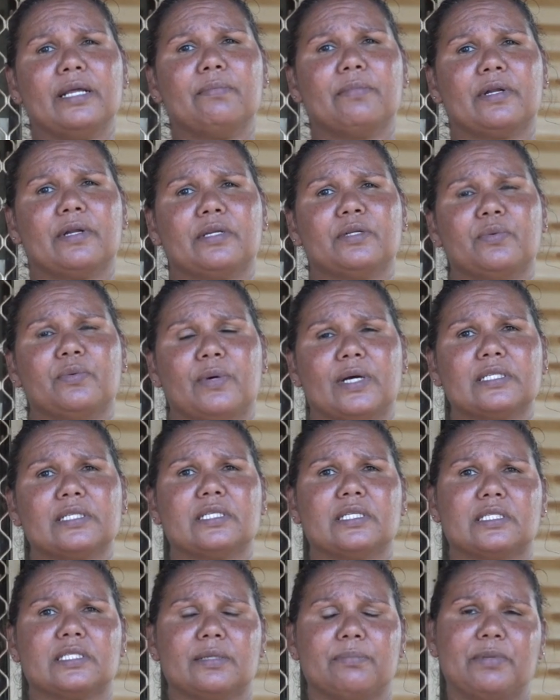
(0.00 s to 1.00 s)
but to us
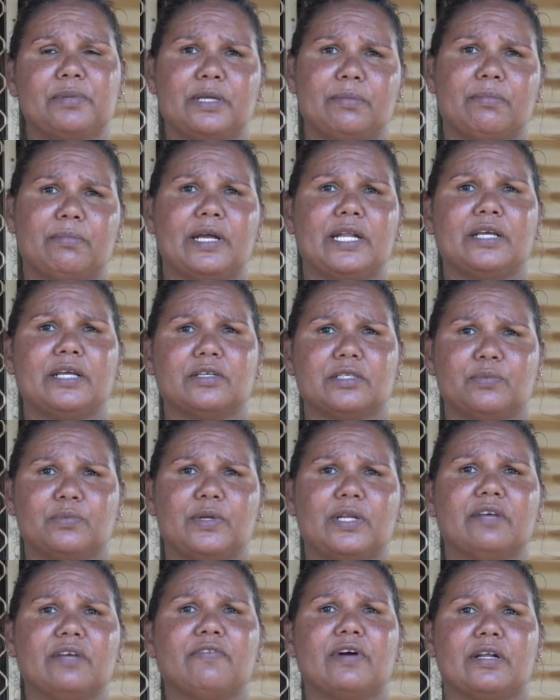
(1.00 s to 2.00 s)
it's a big money because we
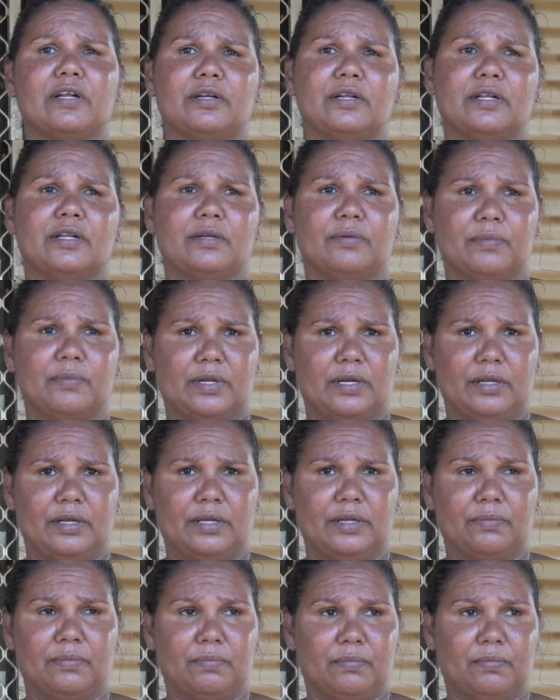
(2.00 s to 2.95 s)
live out in a